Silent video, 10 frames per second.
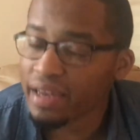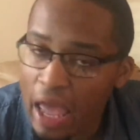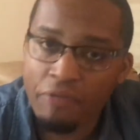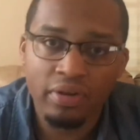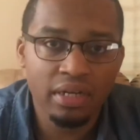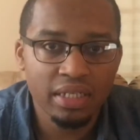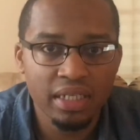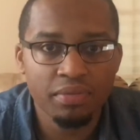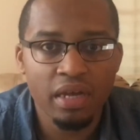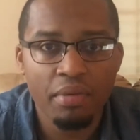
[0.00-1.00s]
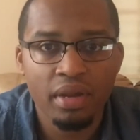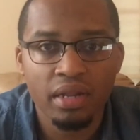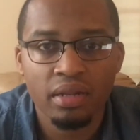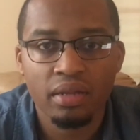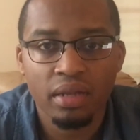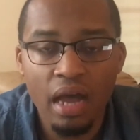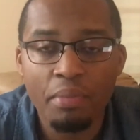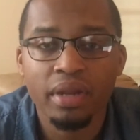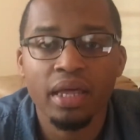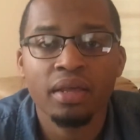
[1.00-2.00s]
definitely see them coming in,
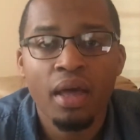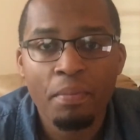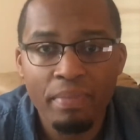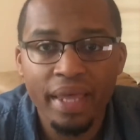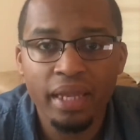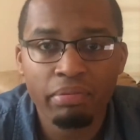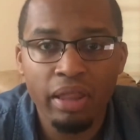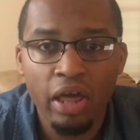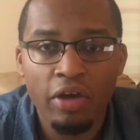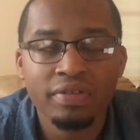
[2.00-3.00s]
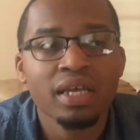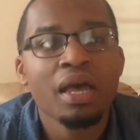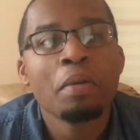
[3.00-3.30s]
coming in, making the playoffs.